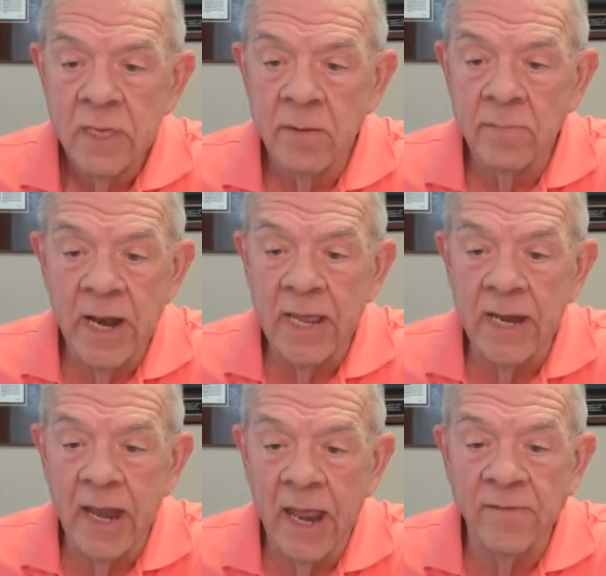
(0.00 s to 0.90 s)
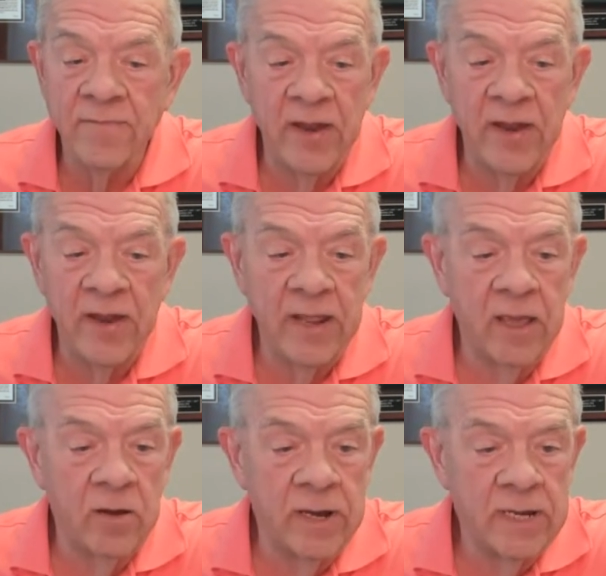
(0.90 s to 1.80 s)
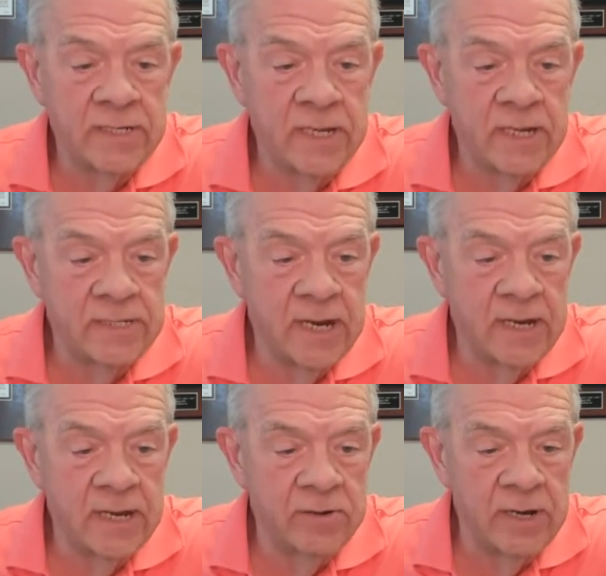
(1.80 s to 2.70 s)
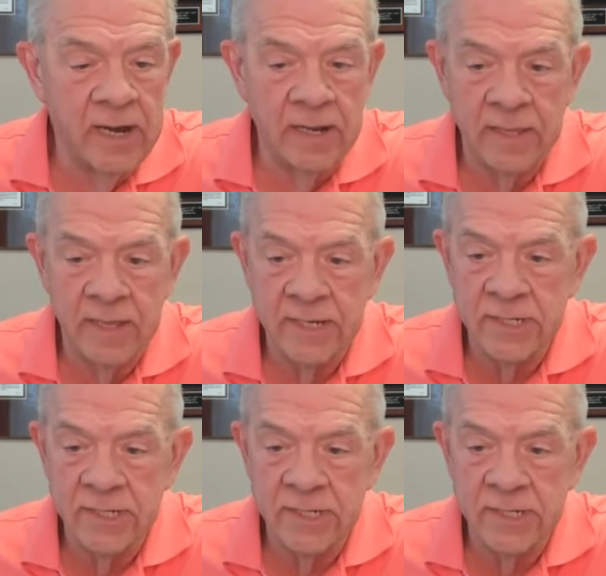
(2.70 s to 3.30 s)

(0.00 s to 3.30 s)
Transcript: I mean, I hit end video and it's not doing anything. It's